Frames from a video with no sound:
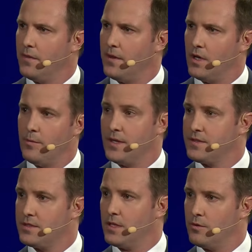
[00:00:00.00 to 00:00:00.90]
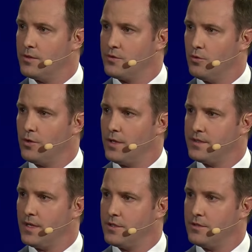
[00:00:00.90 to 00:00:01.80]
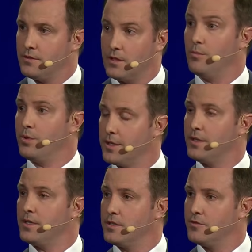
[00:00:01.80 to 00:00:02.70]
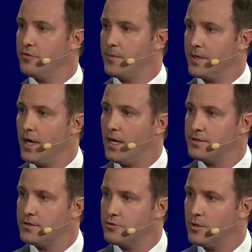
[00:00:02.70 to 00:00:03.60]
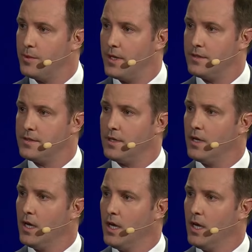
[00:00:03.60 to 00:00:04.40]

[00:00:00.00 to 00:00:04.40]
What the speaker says: the Hamas terrorist organisation completely from the Gaza Strip and